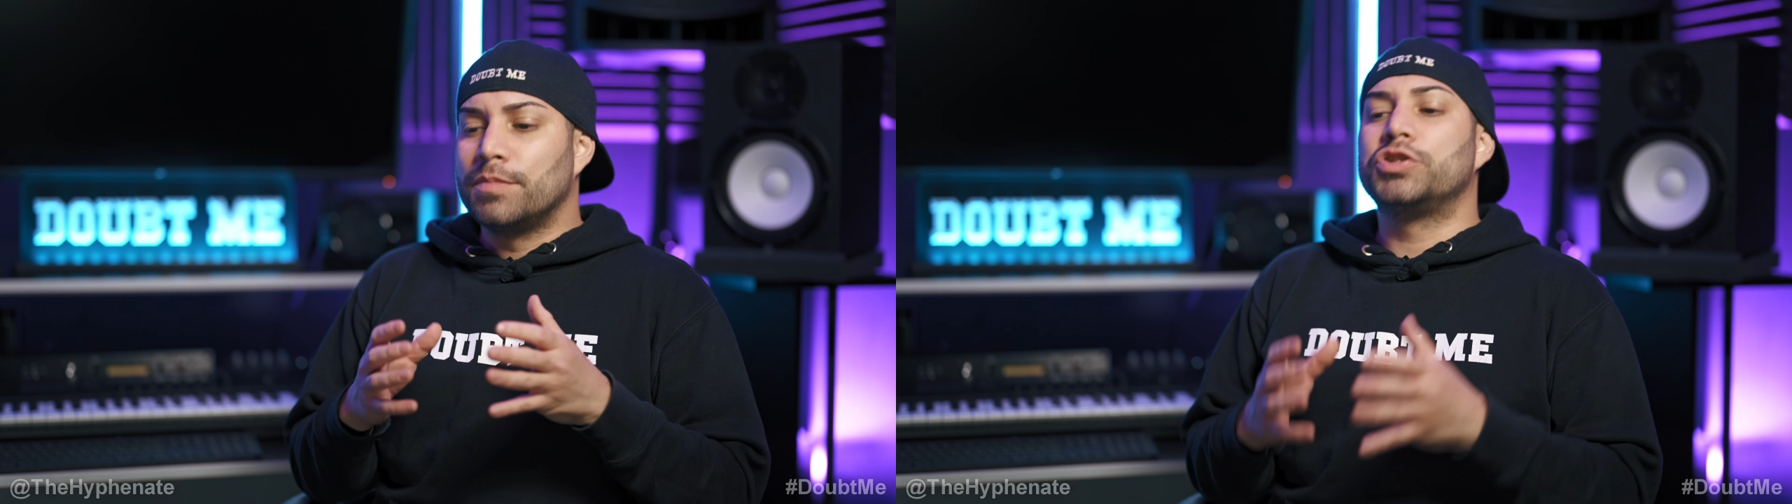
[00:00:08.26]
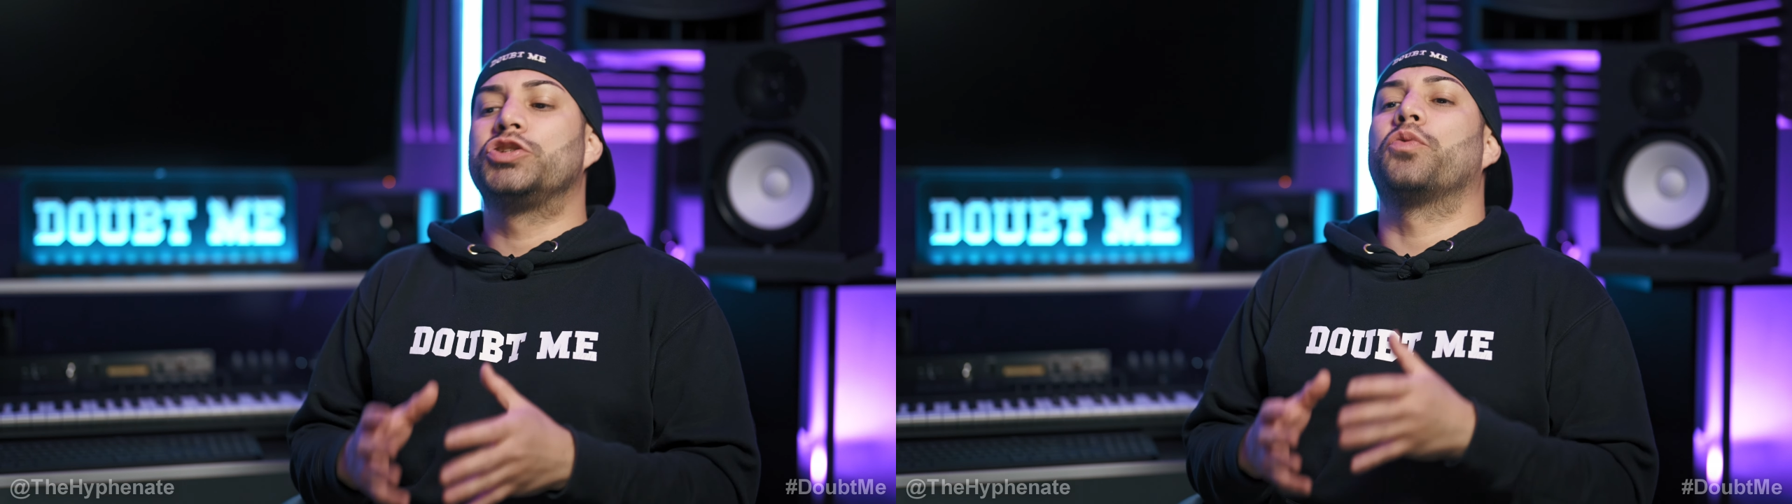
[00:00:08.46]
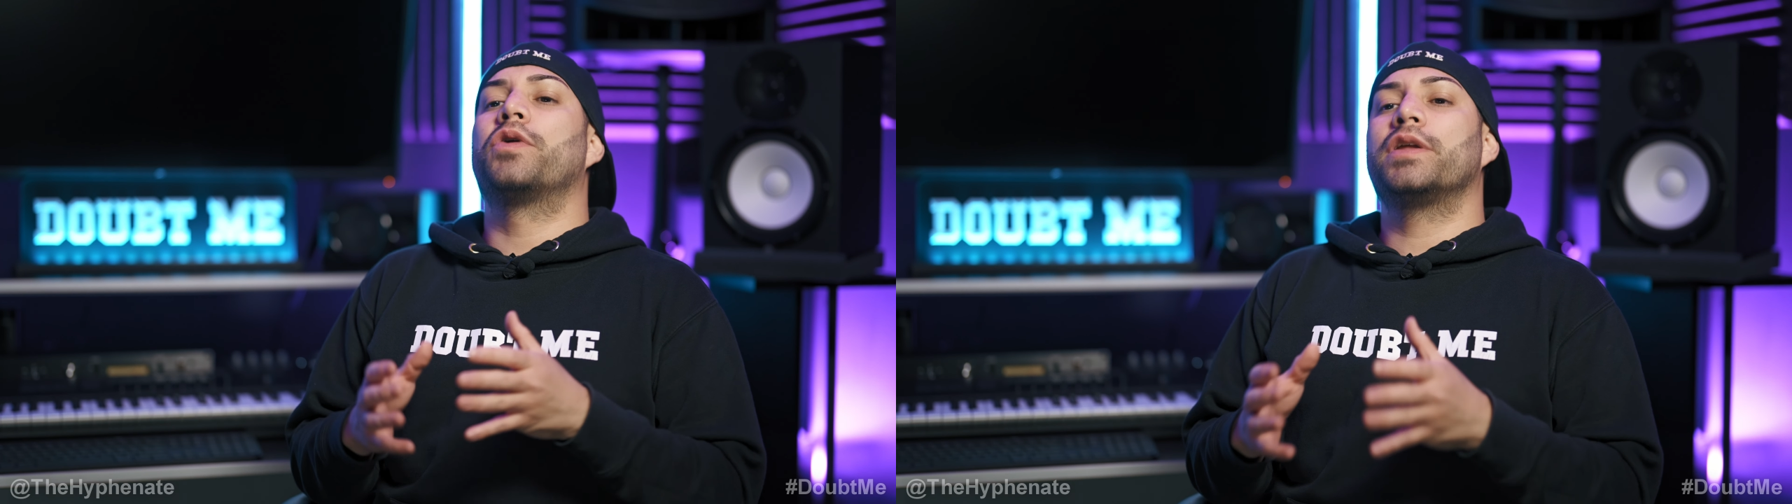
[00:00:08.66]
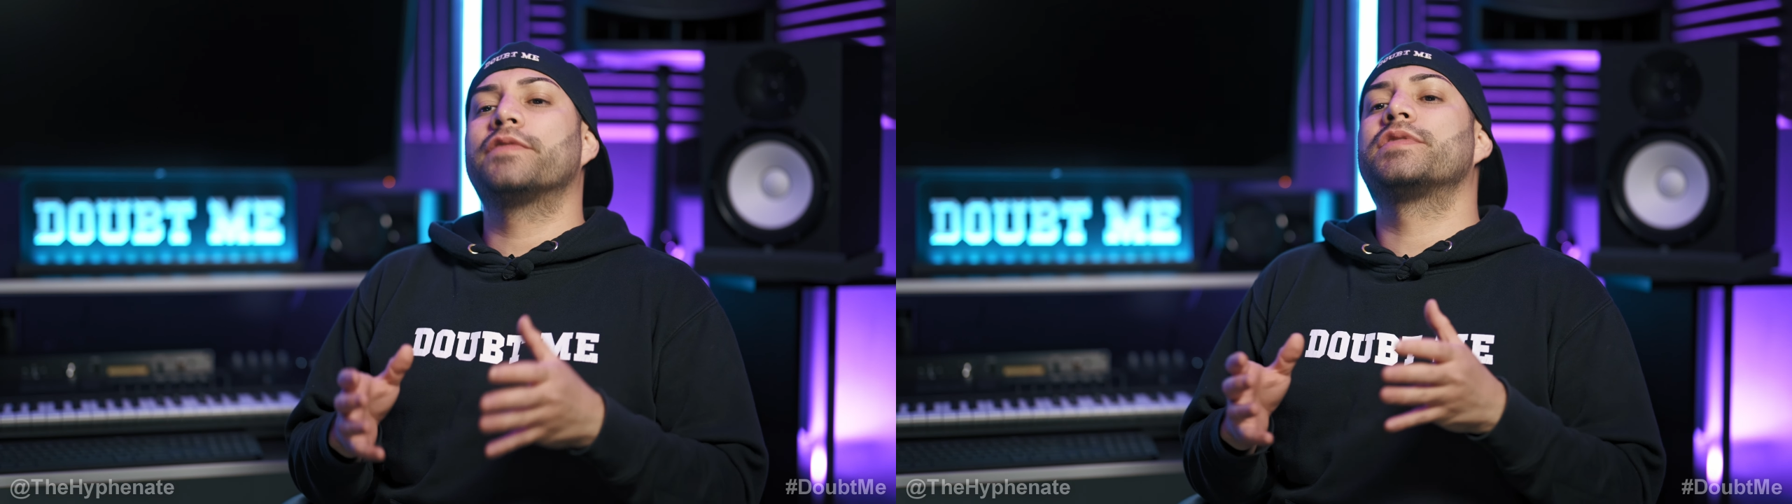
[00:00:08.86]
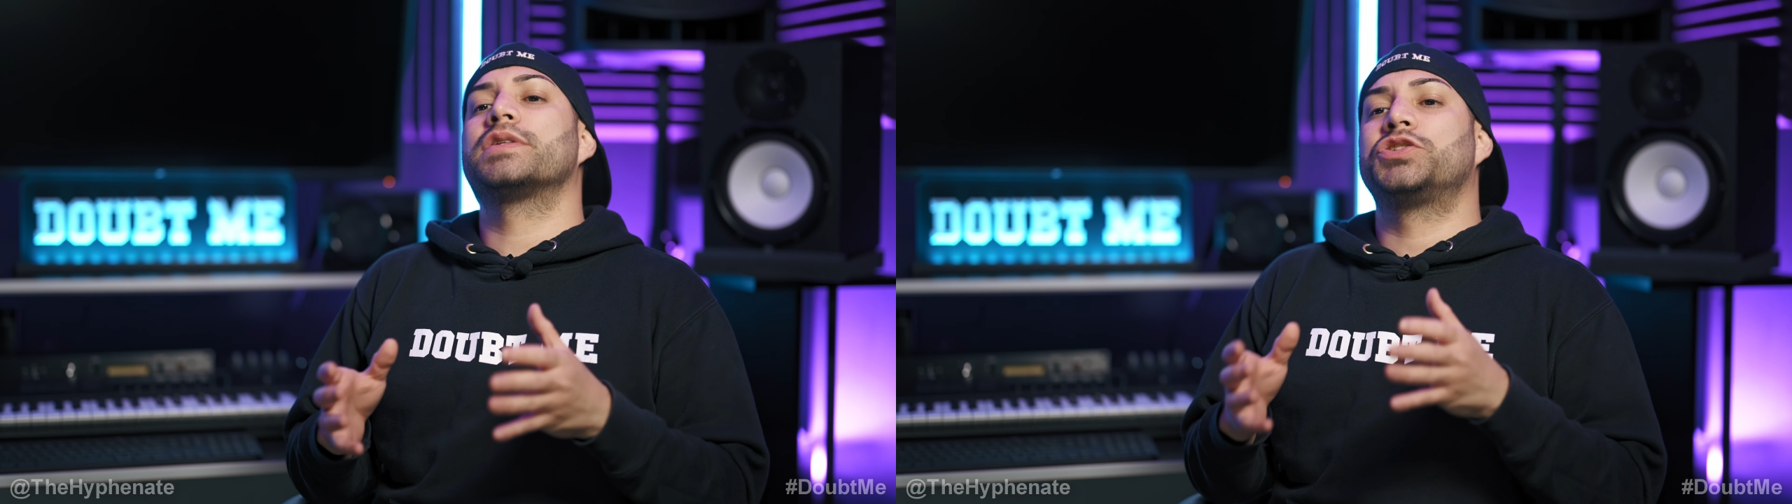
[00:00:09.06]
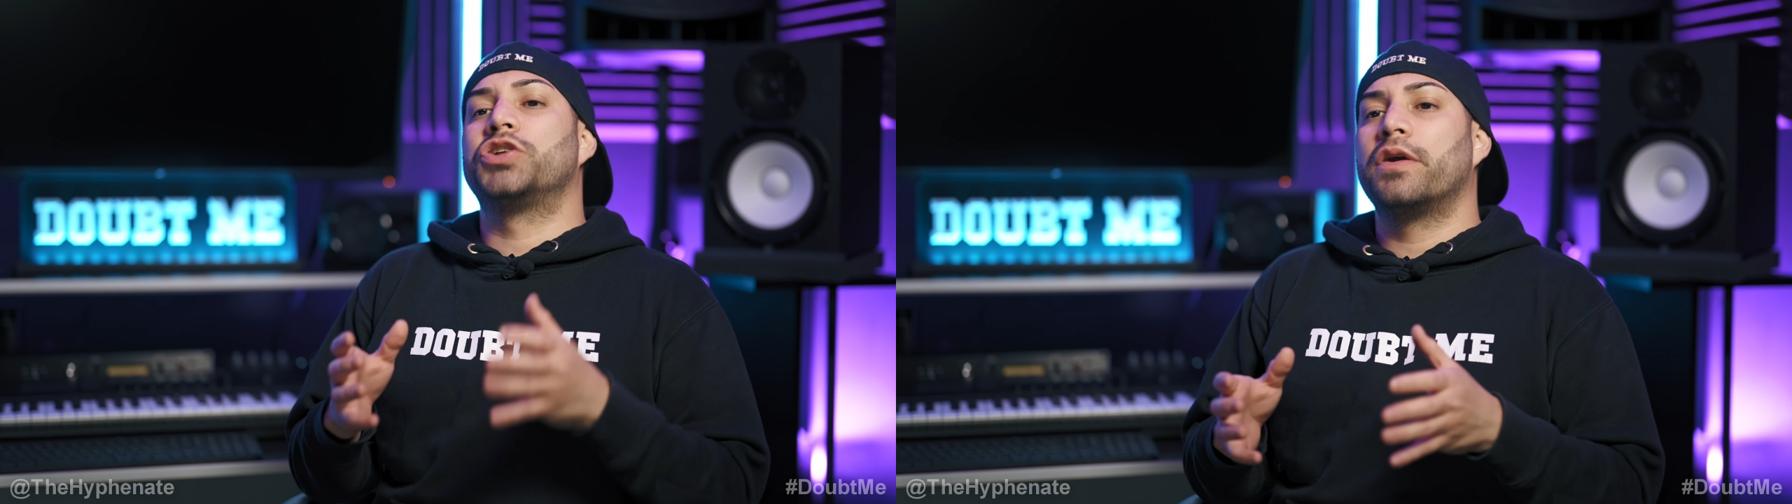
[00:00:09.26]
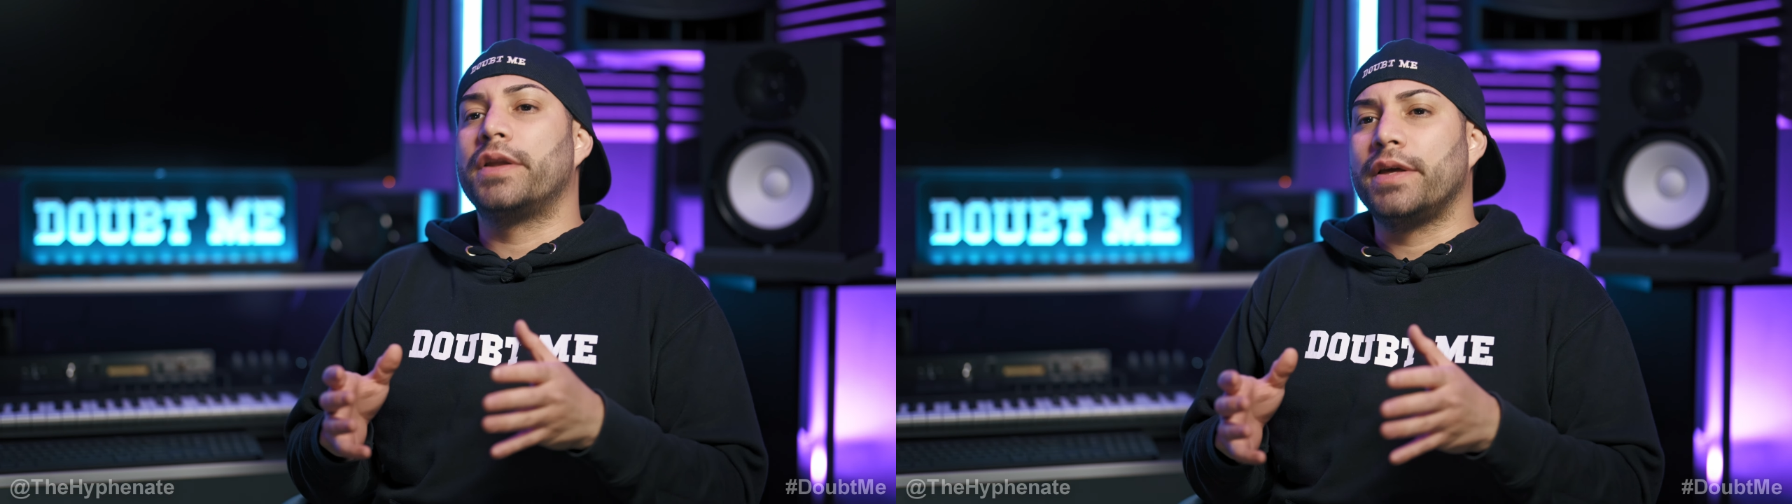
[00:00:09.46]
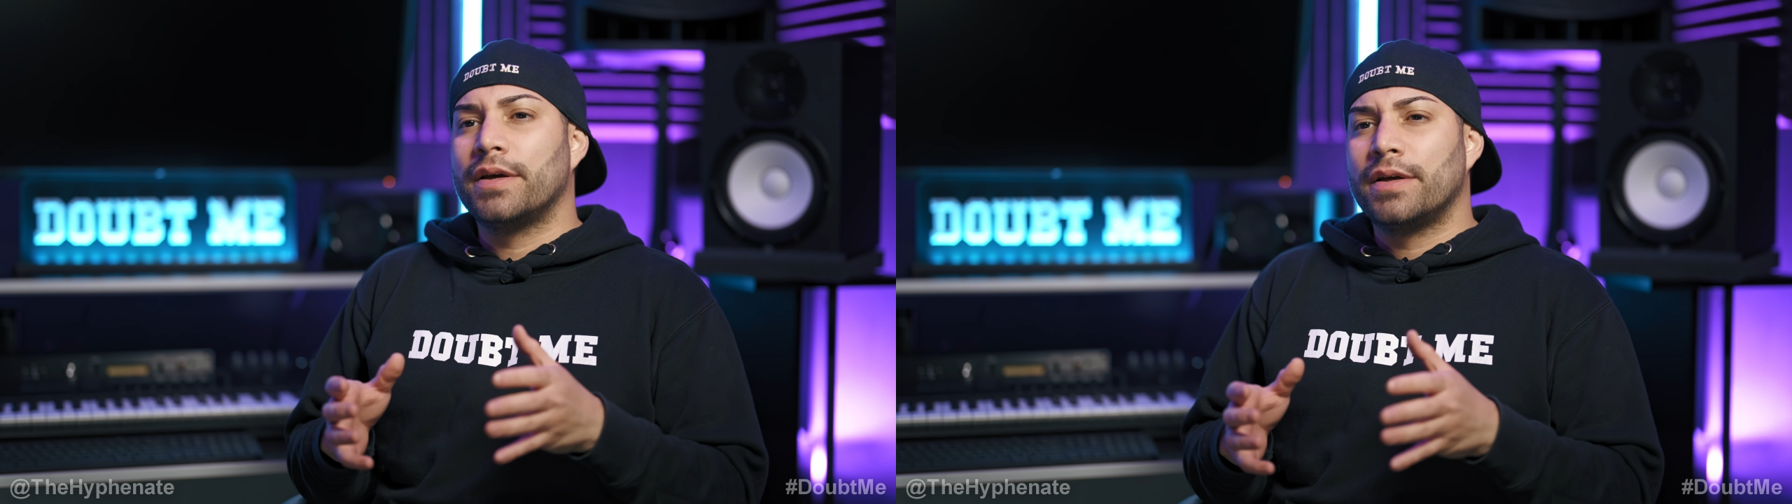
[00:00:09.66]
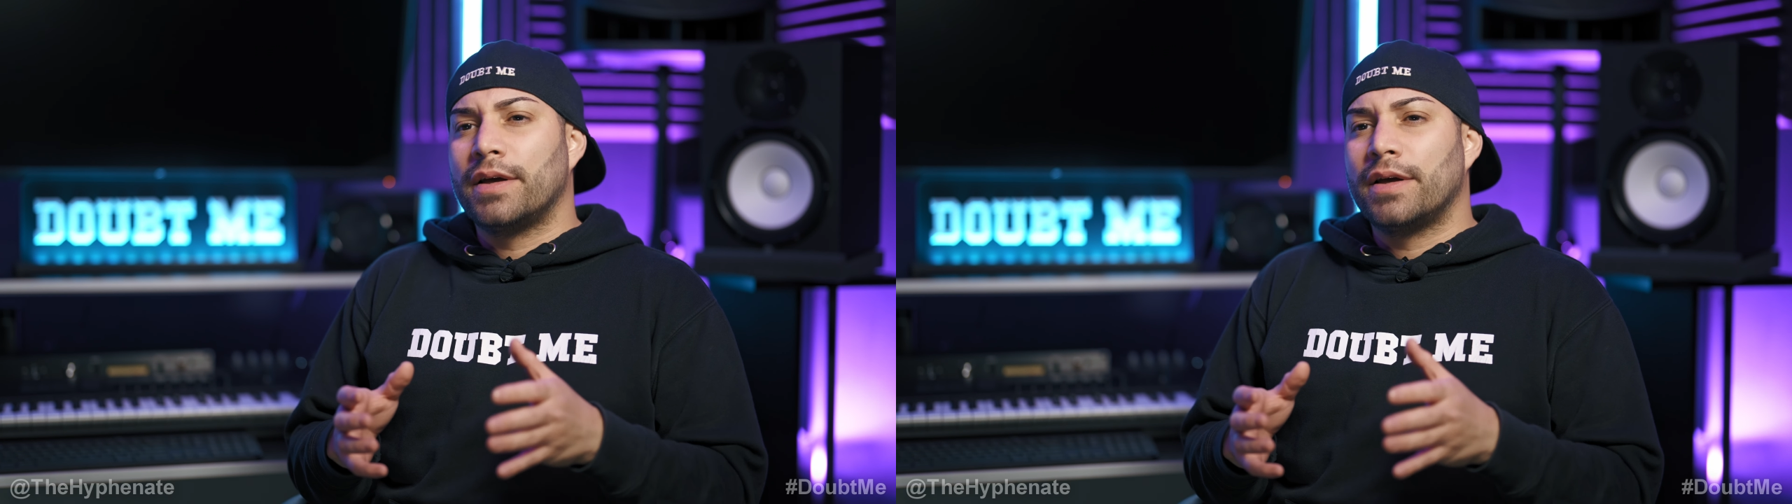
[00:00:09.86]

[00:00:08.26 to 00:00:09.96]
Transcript: The majority of this journey